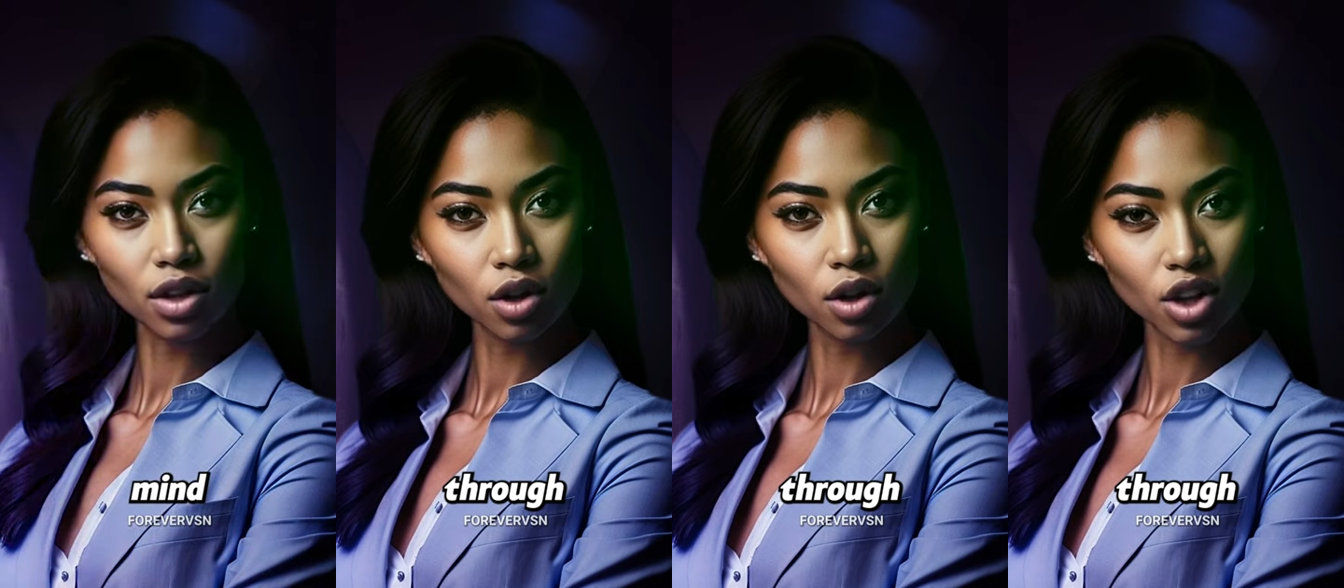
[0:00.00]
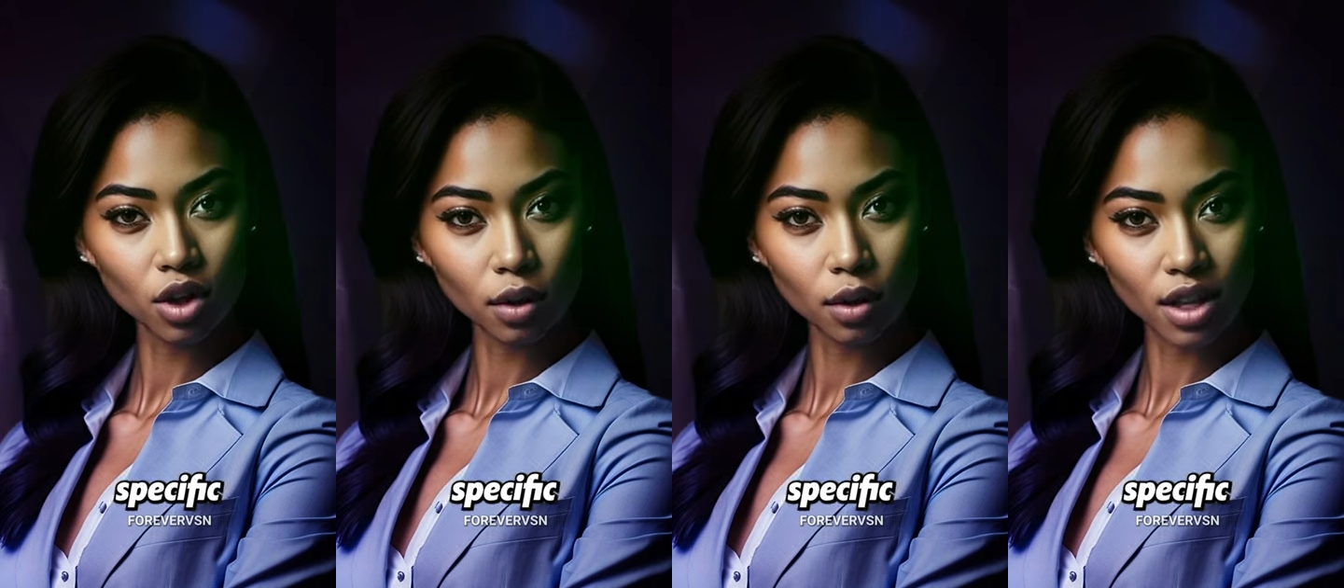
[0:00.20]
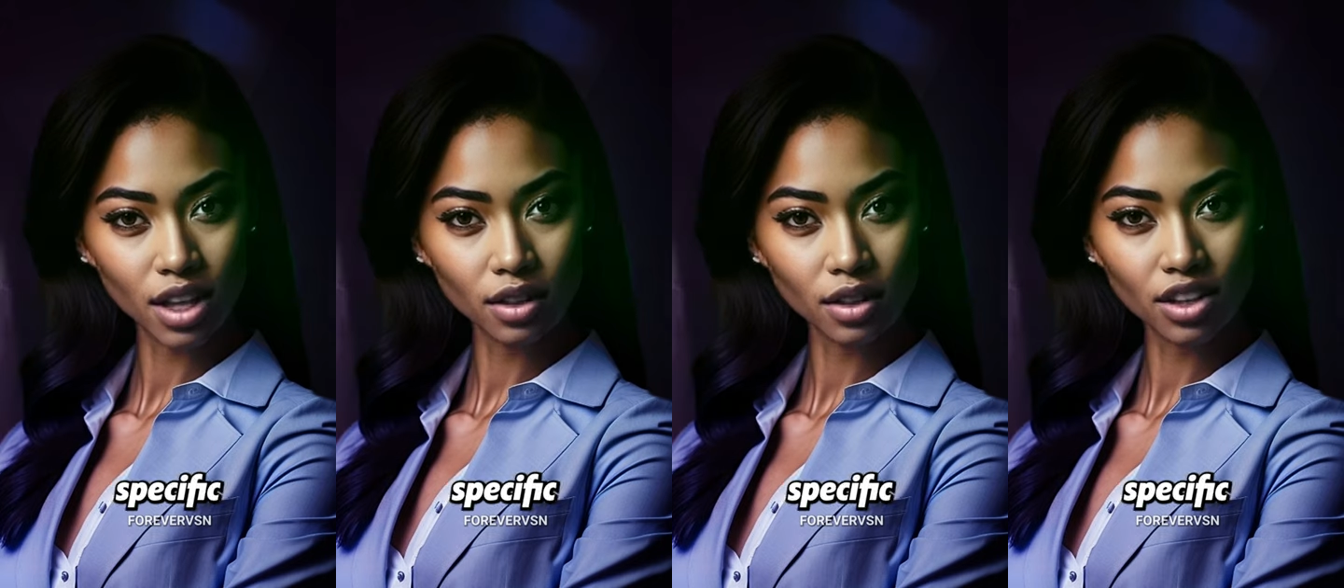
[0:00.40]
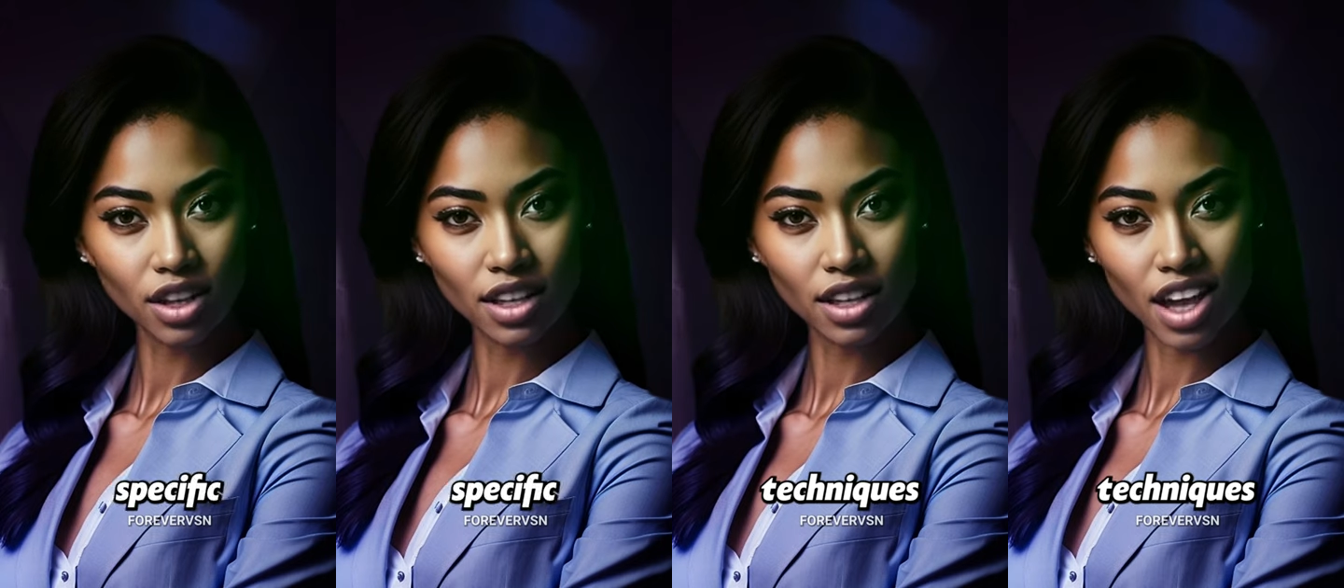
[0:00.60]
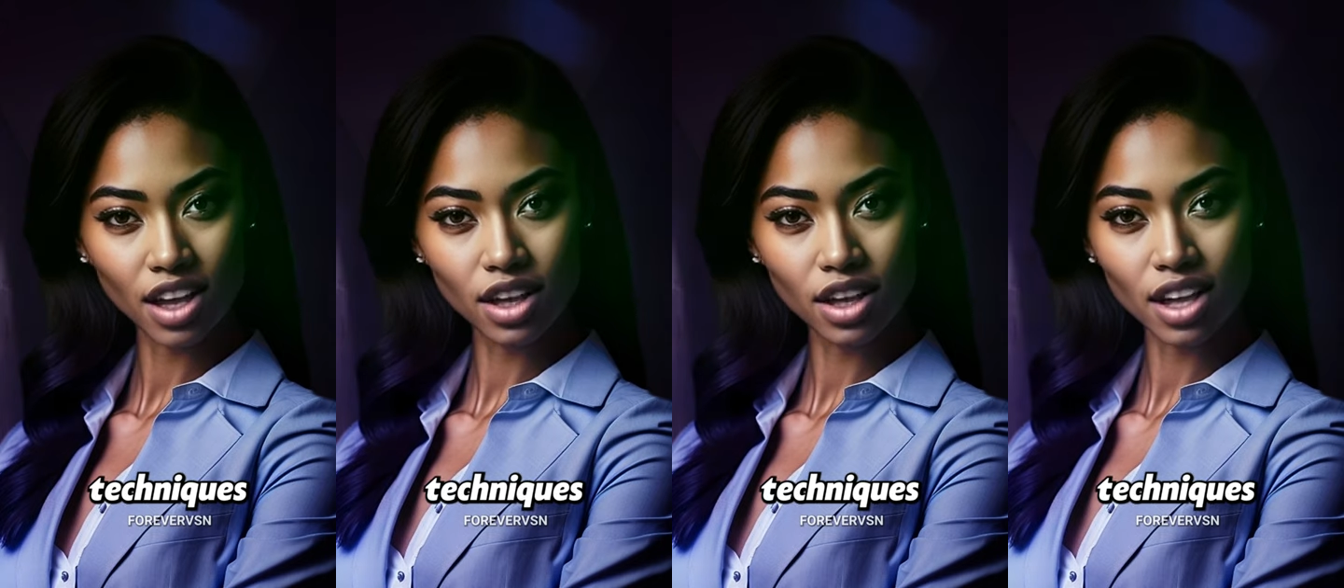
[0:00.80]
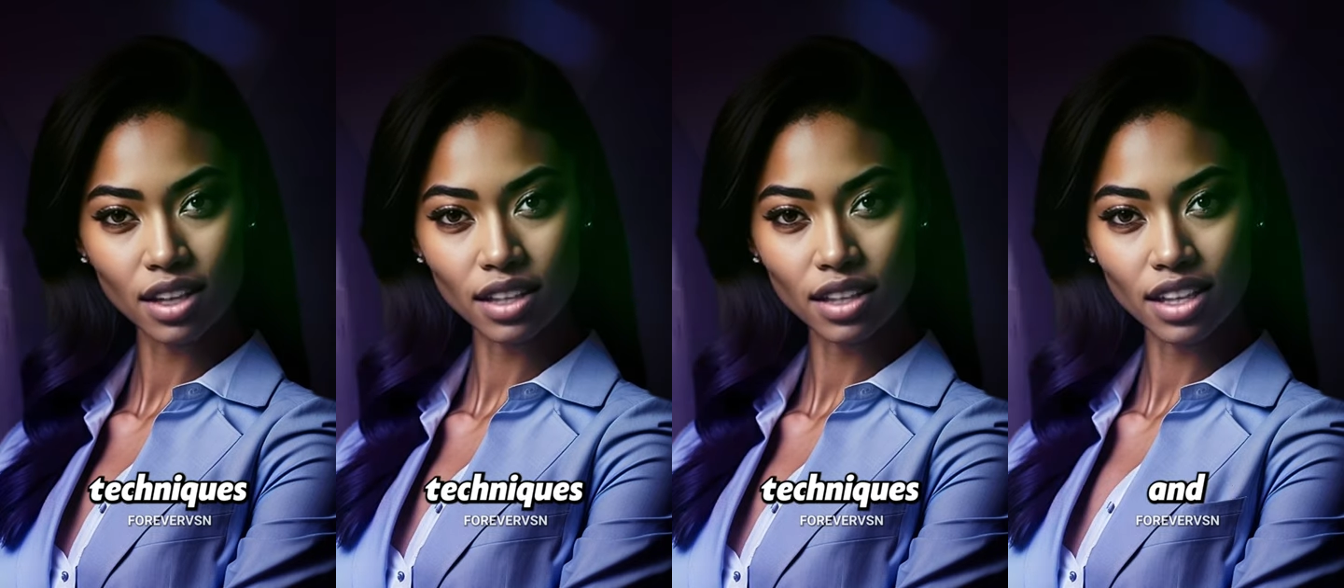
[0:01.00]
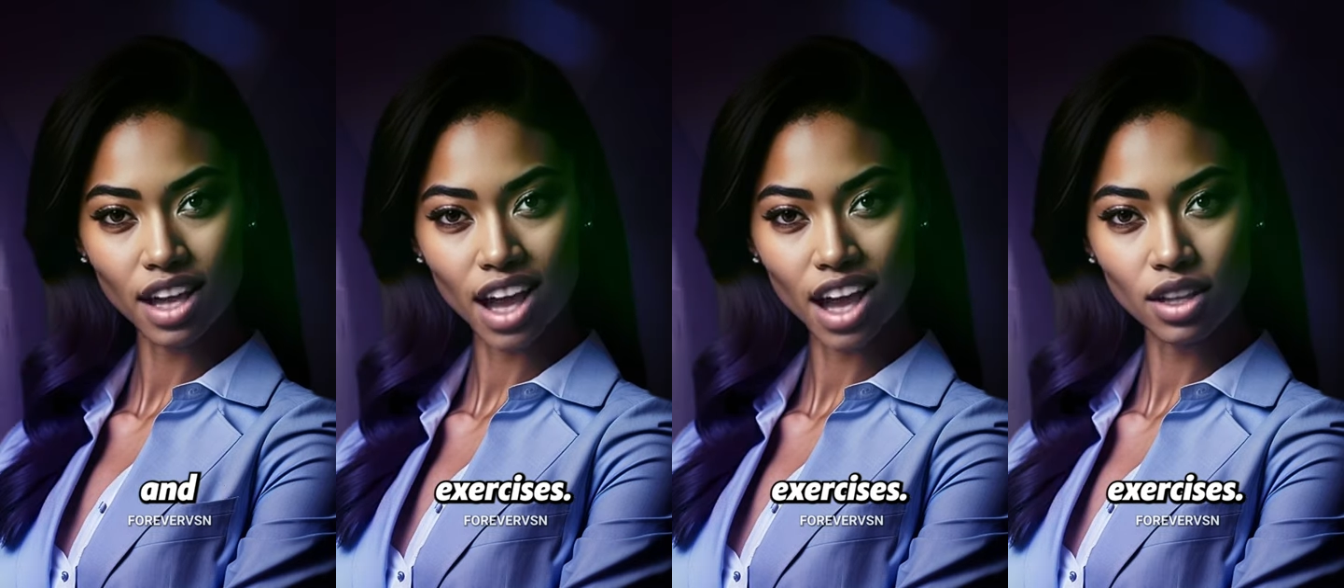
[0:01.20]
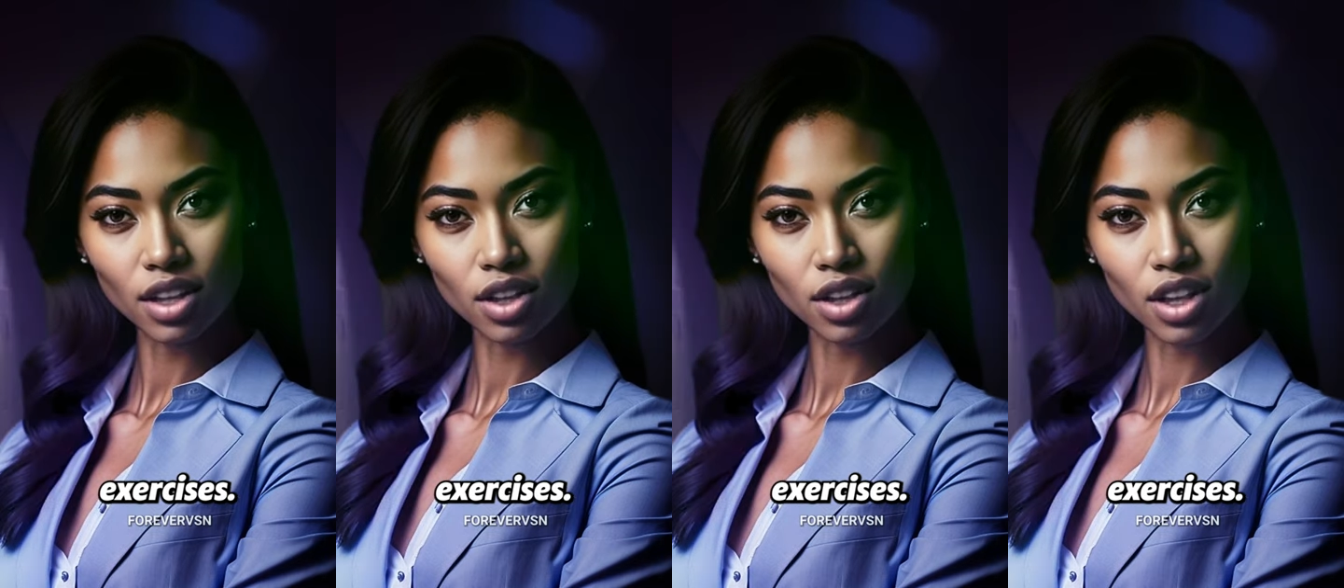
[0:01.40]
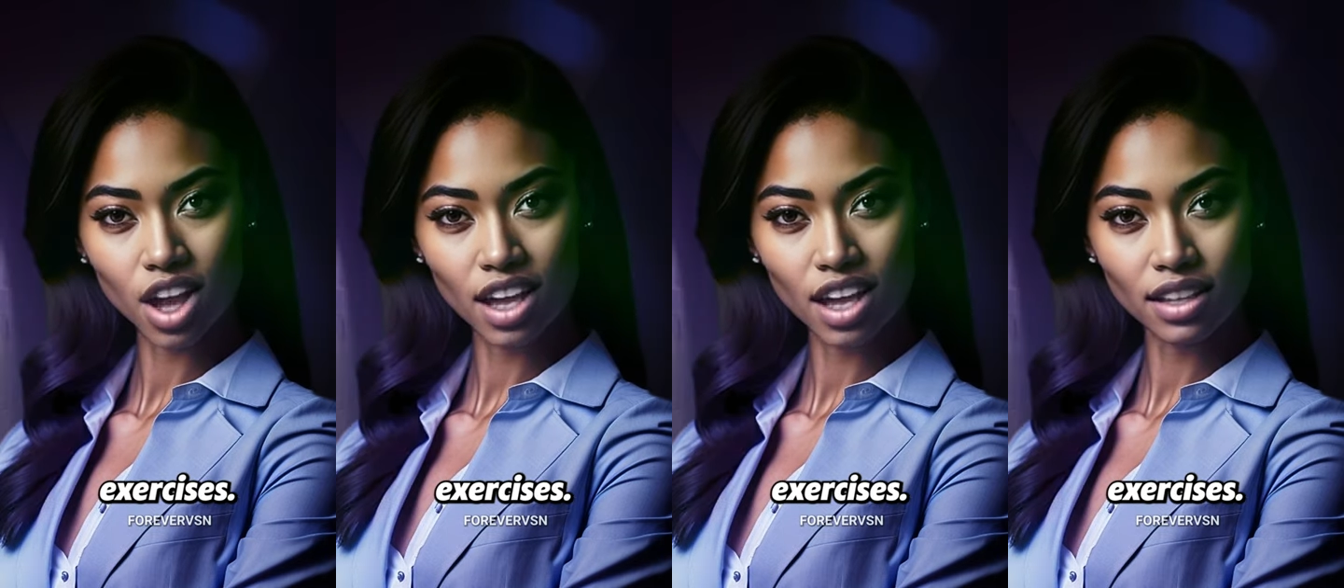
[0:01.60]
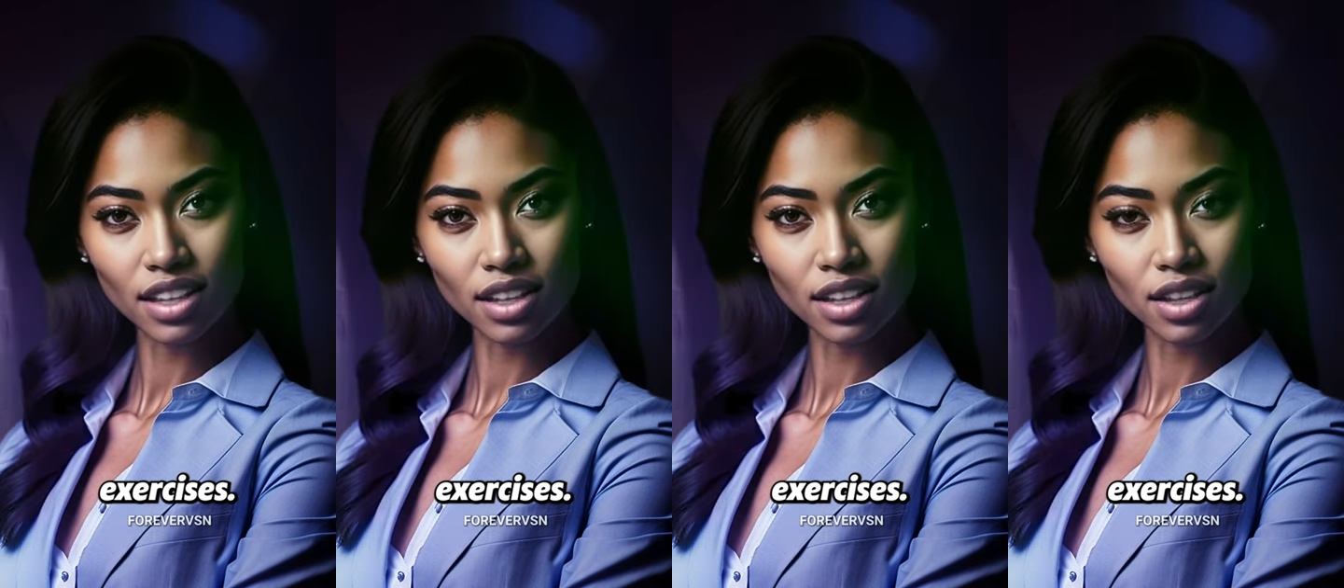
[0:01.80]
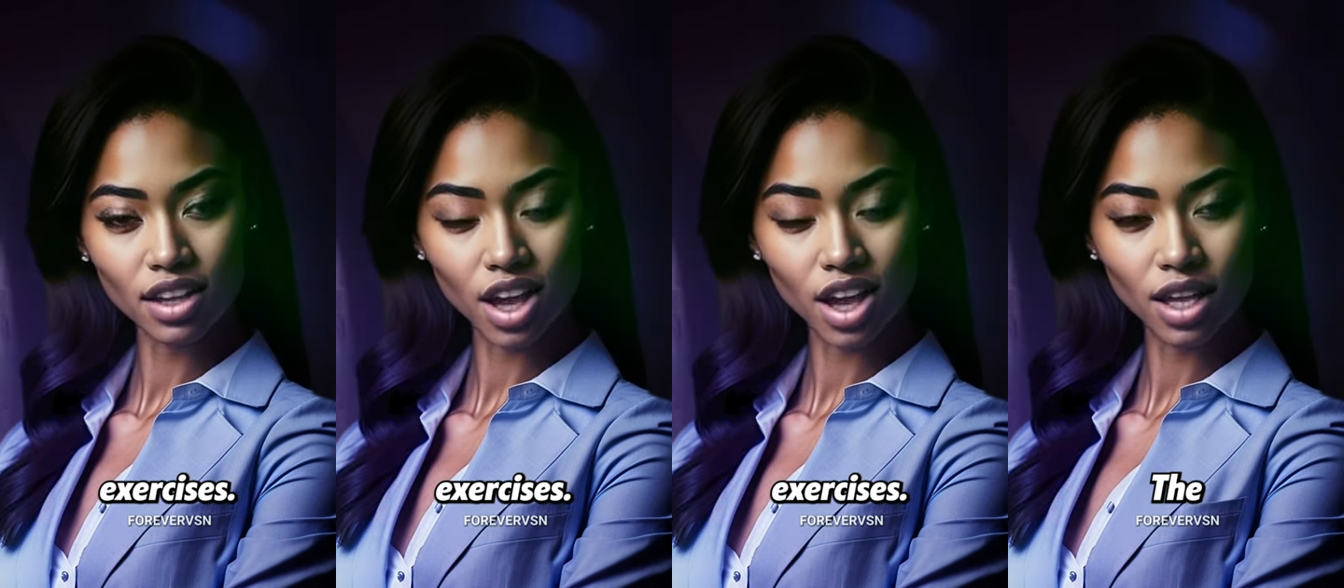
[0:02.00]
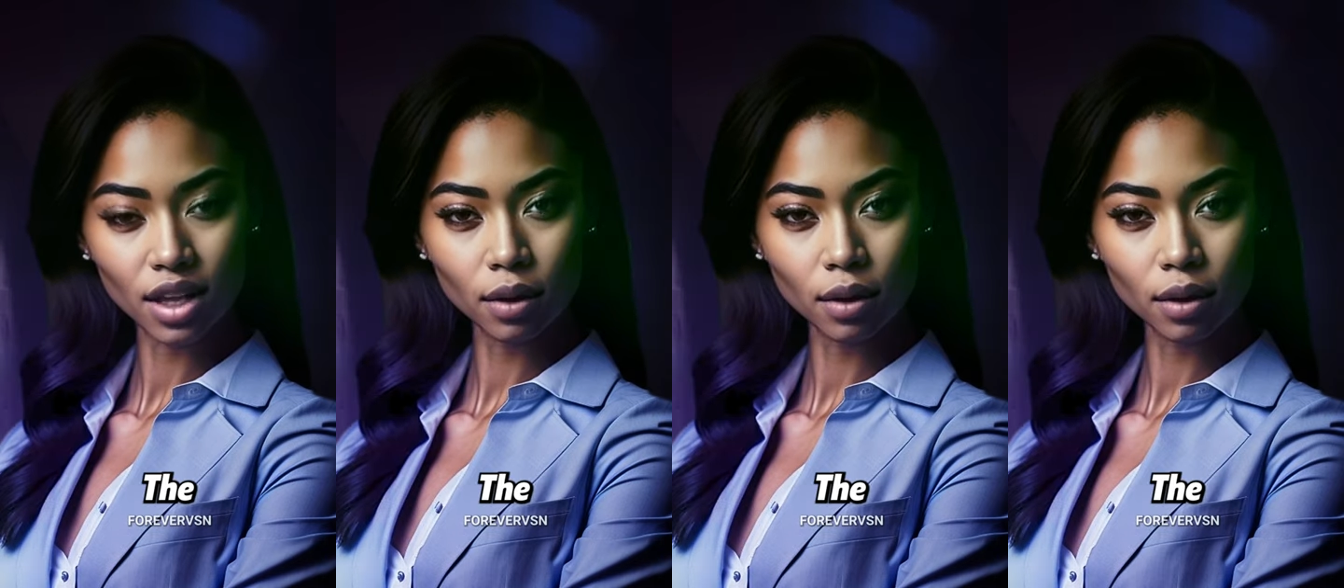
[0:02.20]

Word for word: Through specific techniques and exercises,